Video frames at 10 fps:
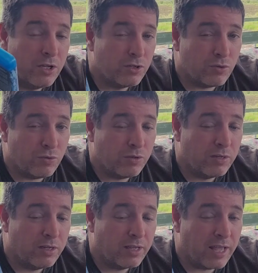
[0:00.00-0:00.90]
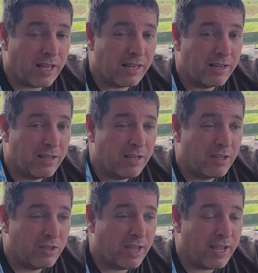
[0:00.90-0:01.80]
So again,
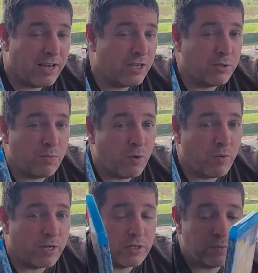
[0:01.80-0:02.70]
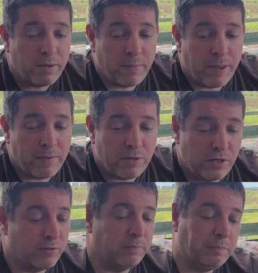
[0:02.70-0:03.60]
taking these small risks with the
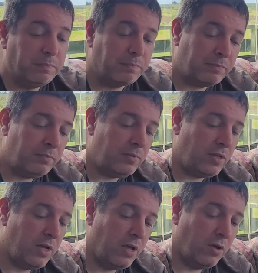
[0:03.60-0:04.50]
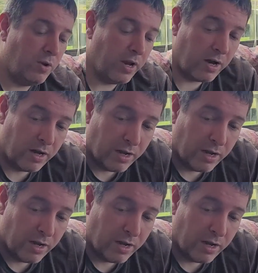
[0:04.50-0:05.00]
pounds on there.